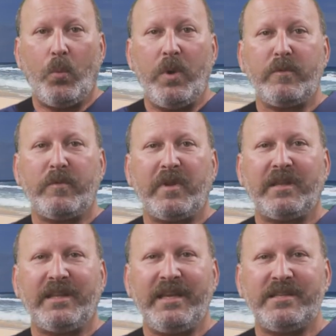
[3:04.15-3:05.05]
When we
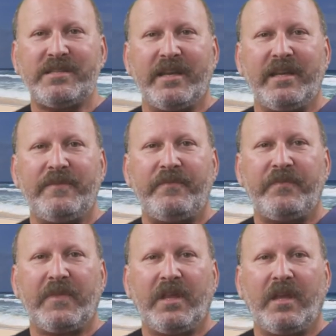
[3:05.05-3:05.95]
released it,
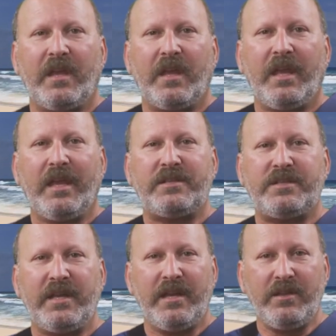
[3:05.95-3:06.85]
it
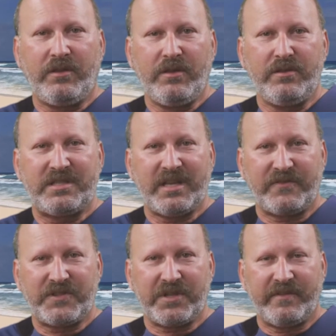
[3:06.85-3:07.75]
did include
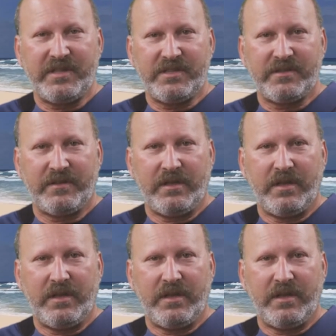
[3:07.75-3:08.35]
self-service,